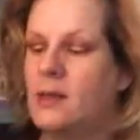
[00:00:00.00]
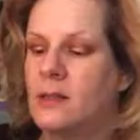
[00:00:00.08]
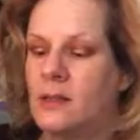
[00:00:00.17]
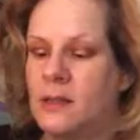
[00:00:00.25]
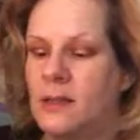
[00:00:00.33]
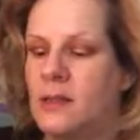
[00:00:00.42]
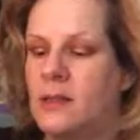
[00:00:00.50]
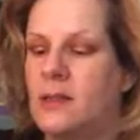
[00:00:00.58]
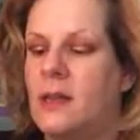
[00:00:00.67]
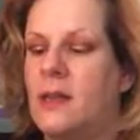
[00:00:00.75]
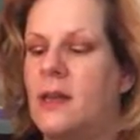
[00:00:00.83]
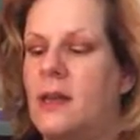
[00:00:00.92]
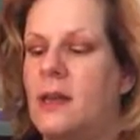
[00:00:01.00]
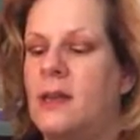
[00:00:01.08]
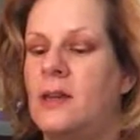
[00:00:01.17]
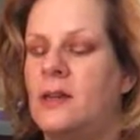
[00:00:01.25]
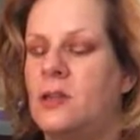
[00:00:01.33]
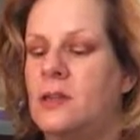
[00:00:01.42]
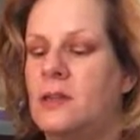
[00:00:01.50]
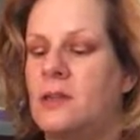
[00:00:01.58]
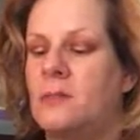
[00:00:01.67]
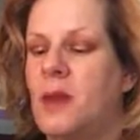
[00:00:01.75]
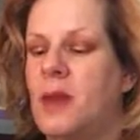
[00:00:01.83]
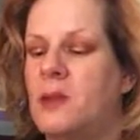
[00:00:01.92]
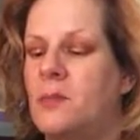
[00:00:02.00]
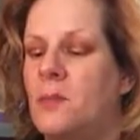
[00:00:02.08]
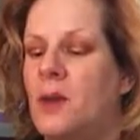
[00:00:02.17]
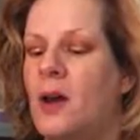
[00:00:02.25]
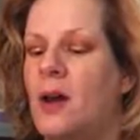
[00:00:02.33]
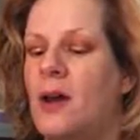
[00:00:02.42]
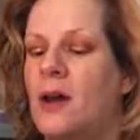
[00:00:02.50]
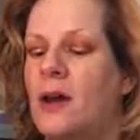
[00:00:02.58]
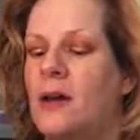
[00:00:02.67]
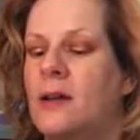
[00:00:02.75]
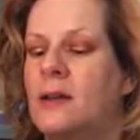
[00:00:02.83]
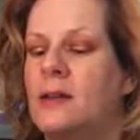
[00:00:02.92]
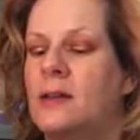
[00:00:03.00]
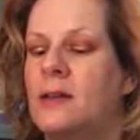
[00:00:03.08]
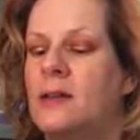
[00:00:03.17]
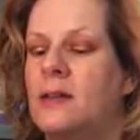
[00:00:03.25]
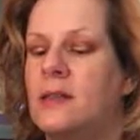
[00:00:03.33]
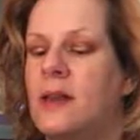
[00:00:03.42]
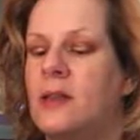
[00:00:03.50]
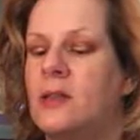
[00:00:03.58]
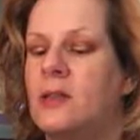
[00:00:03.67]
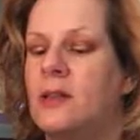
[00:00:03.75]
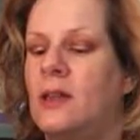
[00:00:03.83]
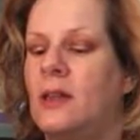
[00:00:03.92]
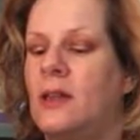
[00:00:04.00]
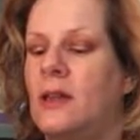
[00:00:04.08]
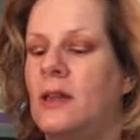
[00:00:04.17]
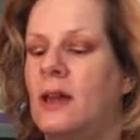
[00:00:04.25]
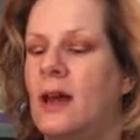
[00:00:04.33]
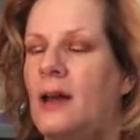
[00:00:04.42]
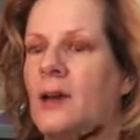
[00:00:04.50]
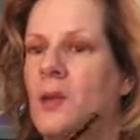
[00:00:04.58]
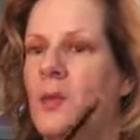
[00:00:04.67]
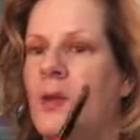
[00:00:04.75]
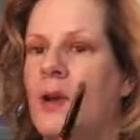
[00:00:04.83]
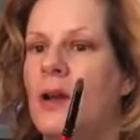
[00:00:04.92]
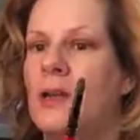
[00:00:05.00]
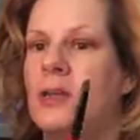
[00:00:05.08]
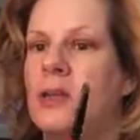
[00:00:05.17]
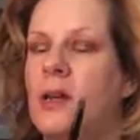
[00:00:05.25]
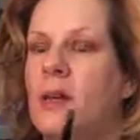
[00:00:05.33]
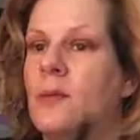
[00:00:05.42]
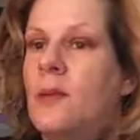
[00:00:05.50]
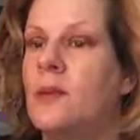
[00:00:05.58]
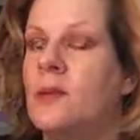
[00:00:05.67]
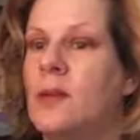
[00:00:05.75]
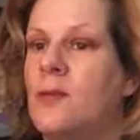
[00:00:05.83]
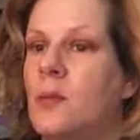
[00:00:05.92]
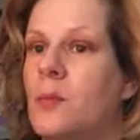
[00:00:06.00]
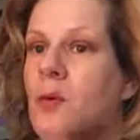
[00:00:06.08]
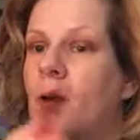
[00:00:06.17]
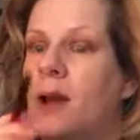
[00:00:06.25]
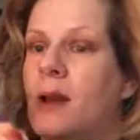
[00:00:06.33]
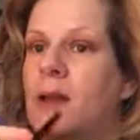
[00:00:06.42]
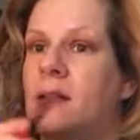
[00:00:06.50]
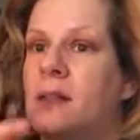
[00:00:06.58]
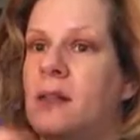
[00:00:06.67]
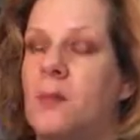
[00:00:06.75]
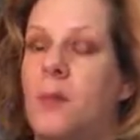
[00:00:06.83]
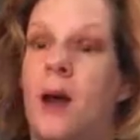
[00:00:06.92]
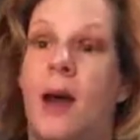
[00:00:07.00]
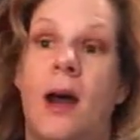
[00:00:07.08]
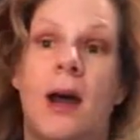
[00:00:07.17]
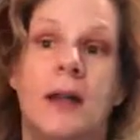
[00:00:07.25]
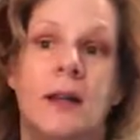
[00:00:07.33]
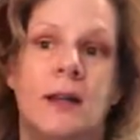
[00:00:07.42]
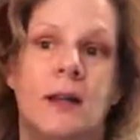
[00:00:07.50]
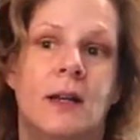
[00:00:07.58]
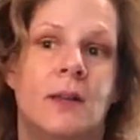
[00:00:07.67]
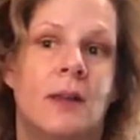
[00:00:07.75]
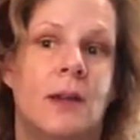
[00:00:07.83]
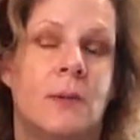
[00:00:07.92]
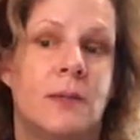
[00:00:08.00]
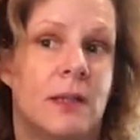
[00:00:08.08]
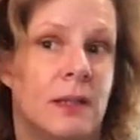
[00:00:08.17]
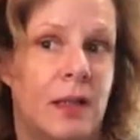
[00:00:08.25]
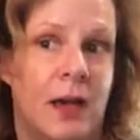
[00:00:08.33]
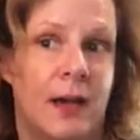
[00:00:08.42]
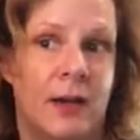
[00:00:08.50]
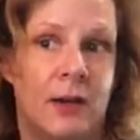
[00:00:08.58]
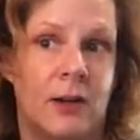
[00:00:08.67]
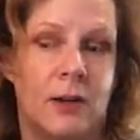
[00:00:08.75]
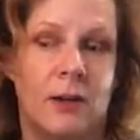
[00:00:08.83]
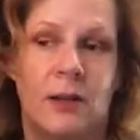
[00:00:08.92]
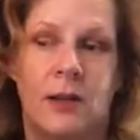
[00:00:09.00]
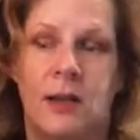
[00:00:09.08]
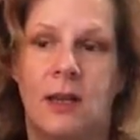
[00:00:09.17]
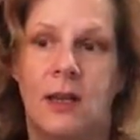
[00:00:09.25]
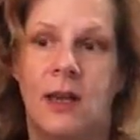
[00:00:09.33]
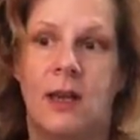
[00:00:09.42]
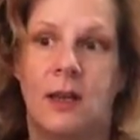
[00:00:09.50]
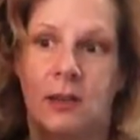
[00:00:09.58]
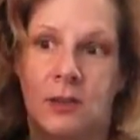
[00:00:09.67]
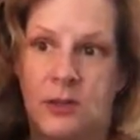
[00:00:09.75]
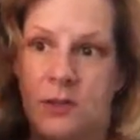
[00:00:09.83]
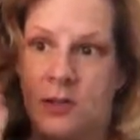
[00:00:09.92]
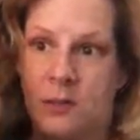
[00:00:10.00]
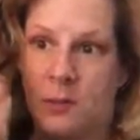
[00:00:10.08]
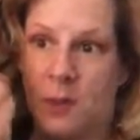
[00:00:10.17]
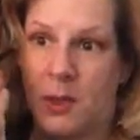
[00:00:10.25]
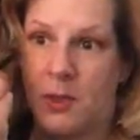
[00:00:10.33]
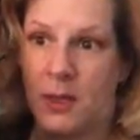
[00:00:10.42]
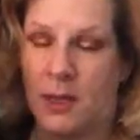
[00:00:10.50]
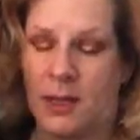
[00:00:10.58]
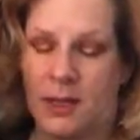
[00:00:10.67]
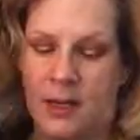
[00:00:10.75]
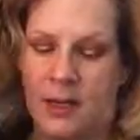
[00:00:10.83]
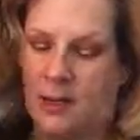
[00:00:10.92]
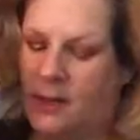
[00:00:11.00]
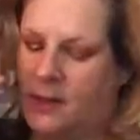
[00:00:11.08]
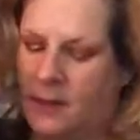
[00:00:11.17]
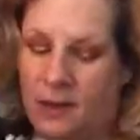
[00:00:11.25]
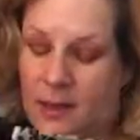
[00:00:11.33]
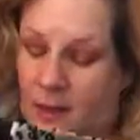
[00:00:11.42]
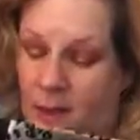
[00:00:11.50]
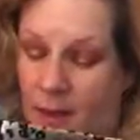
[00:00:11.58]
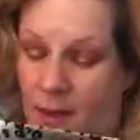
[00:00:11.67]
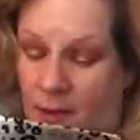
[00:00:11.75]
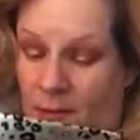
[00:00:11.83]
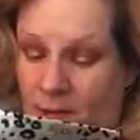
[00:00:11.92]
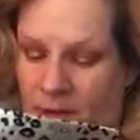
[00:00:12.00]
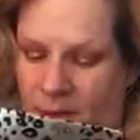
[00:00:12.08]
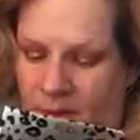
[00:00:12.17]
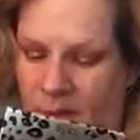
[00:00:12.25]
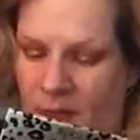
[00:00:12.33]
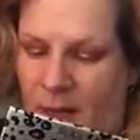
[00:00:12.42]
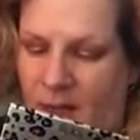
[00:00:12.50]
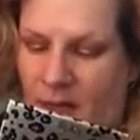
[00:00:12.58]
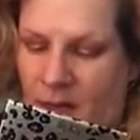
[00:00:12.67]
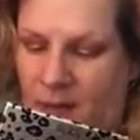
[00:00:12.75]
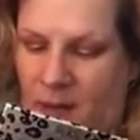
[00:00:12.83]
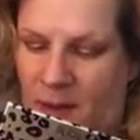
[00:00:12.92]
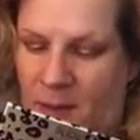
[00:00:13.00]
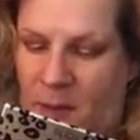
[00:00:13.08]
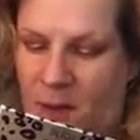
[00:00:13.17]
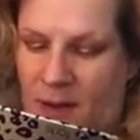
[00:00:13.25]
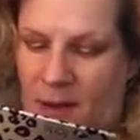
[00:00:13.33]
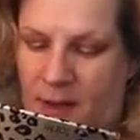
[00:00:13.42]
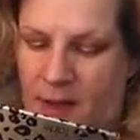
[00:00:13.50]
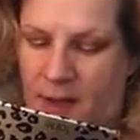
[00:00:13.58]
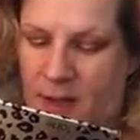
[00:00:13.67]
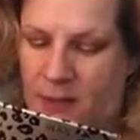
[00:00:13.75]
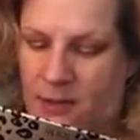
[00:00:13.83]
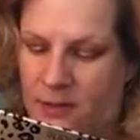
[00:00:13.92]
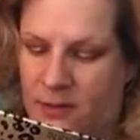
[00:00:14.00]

This is a Smashbox, it's actually like a liner brush. They used to have a product in a pot that was a liner, and you just smudge it in, and love that product.